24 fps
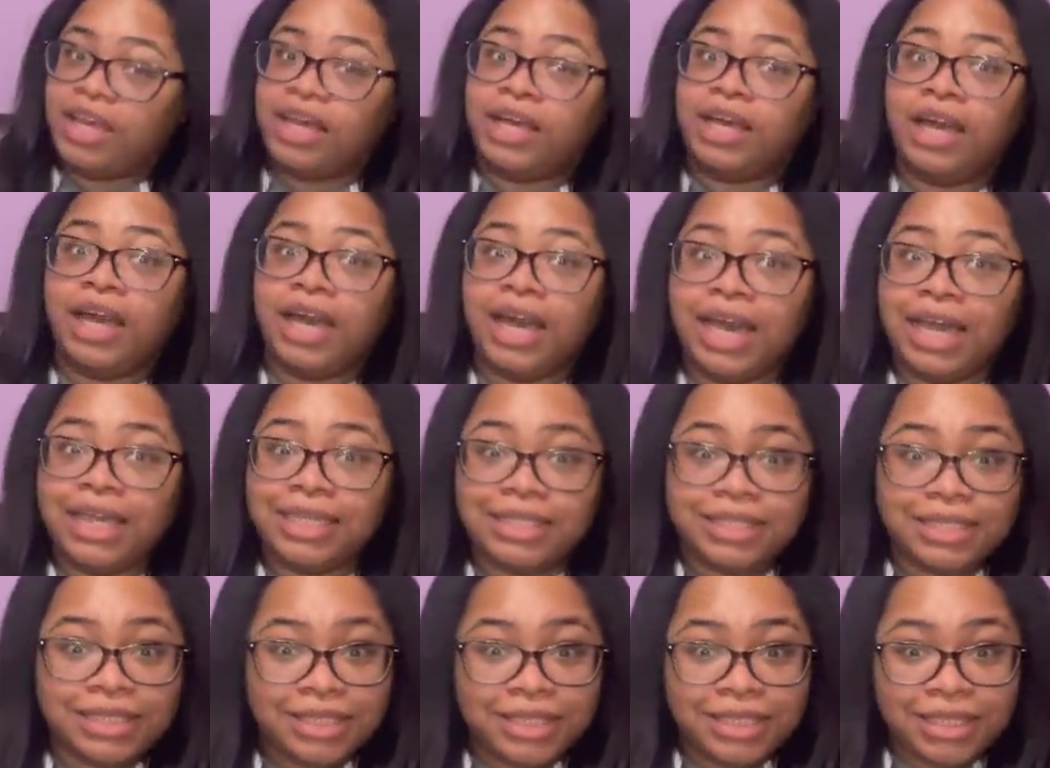
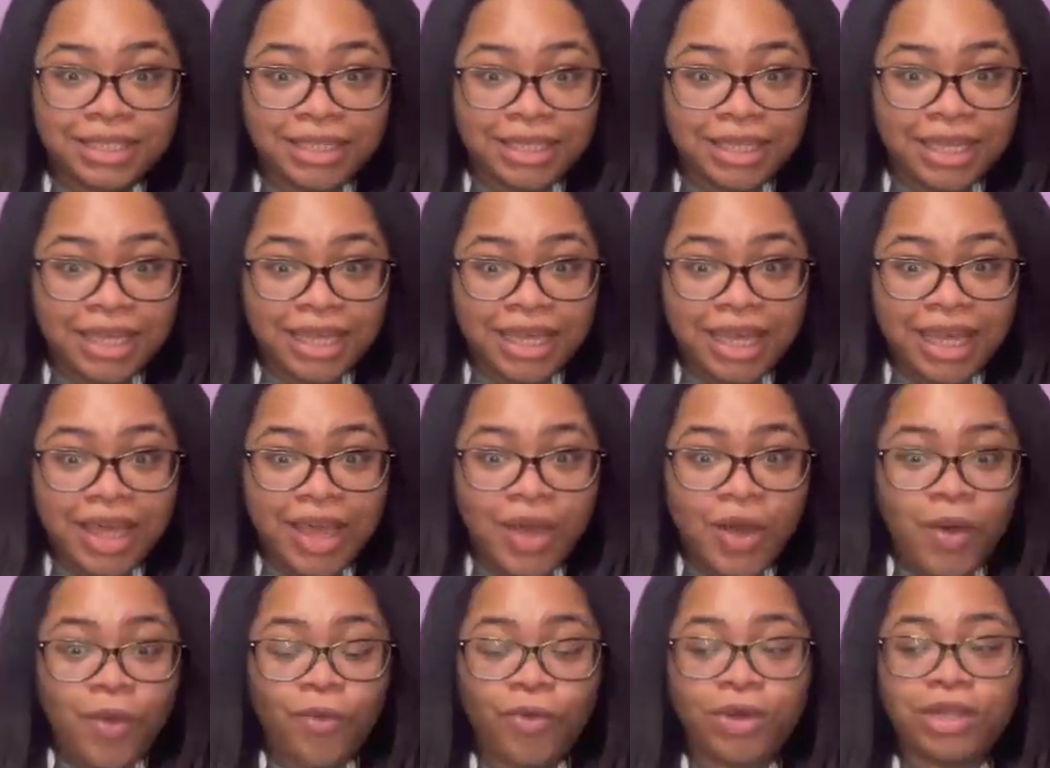cut?
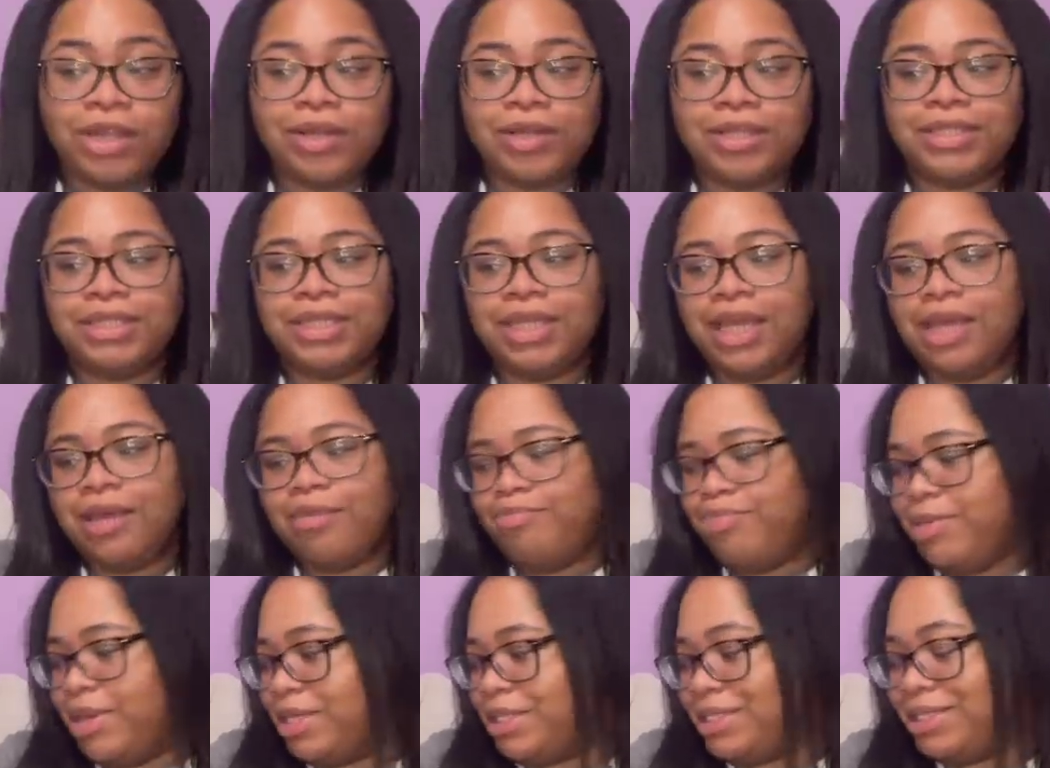Willow said,
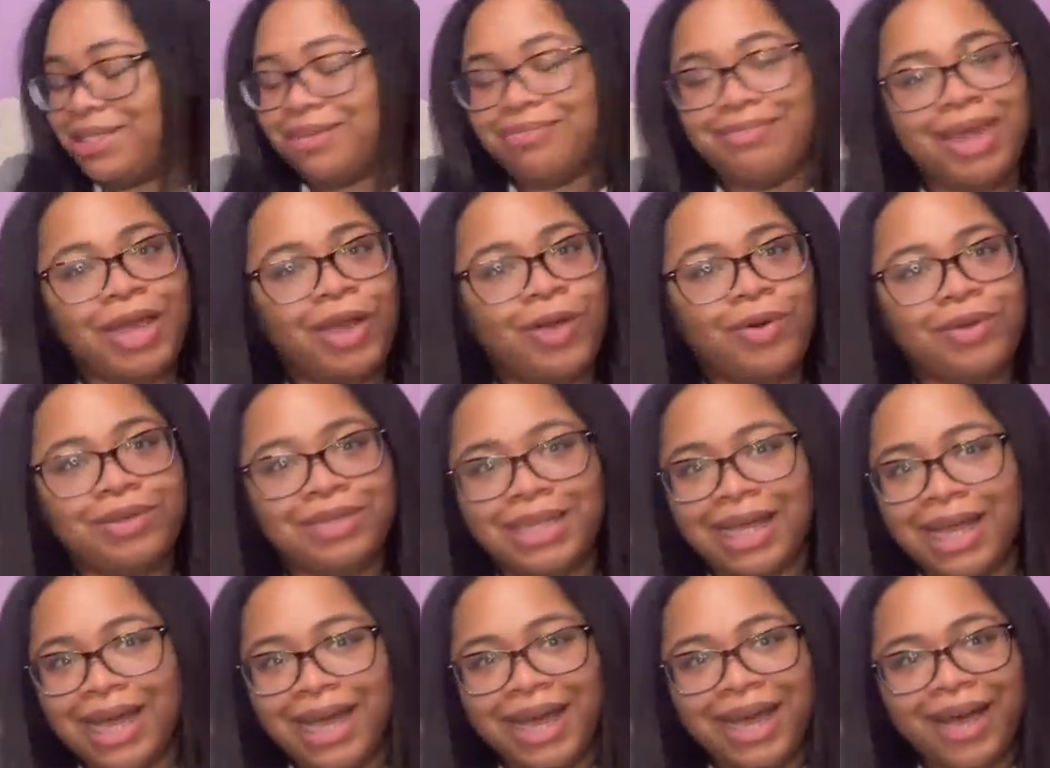bitch, somebody gonna
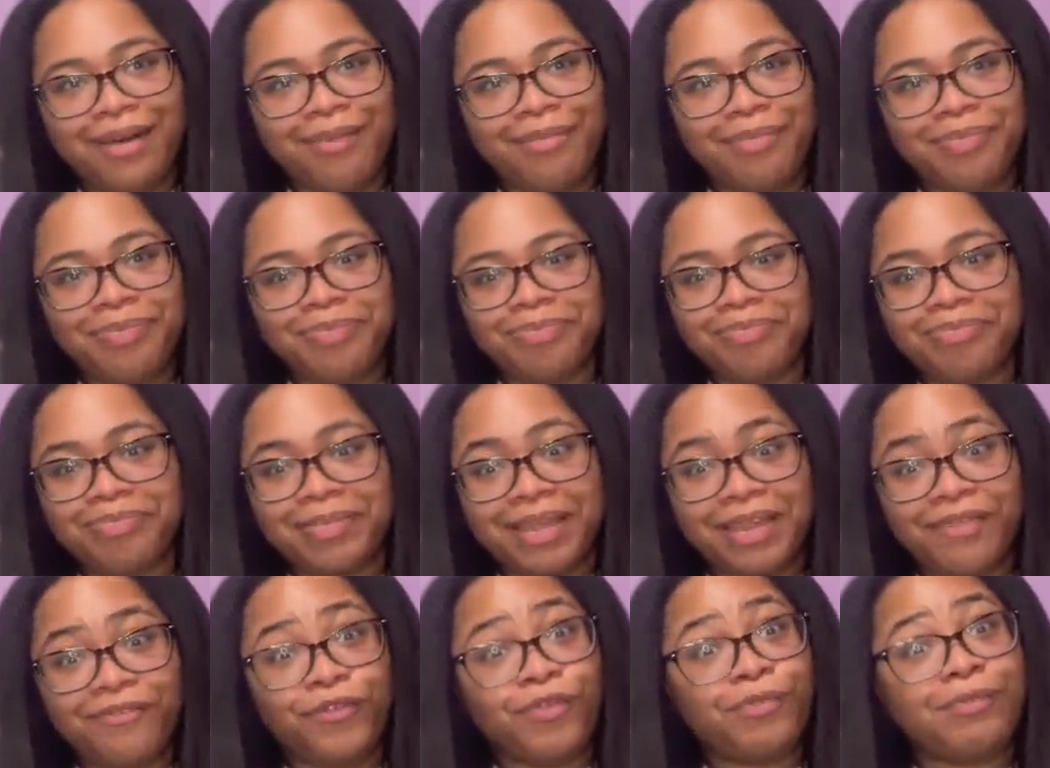die
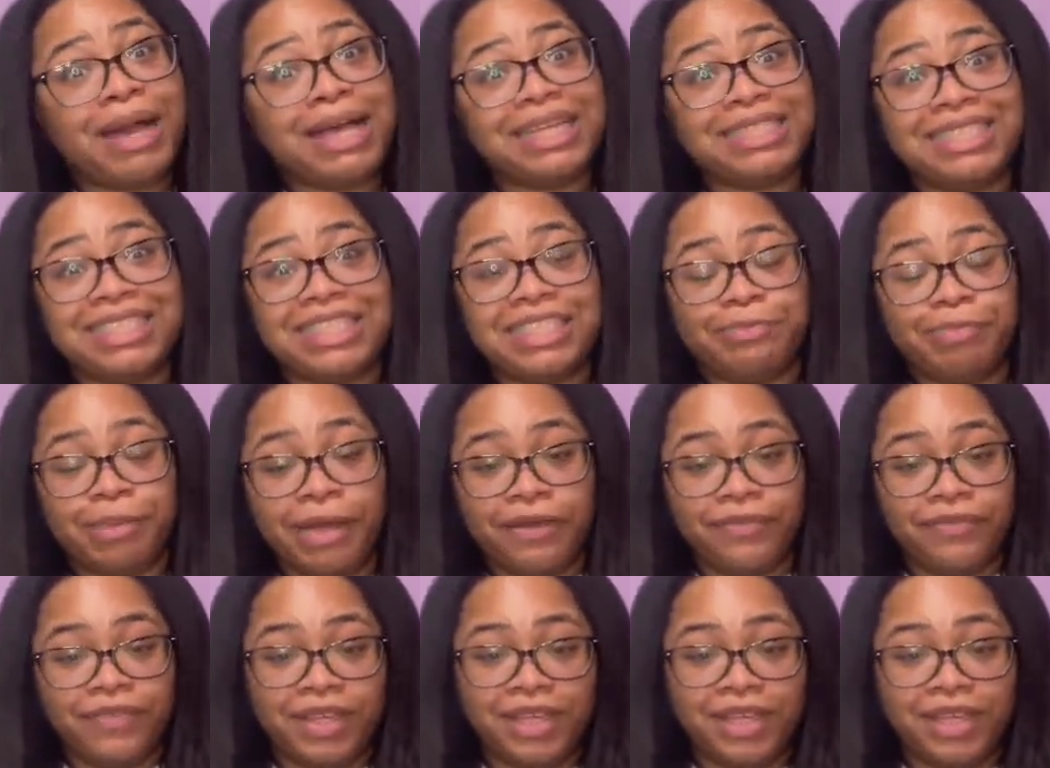for my sis Buffy.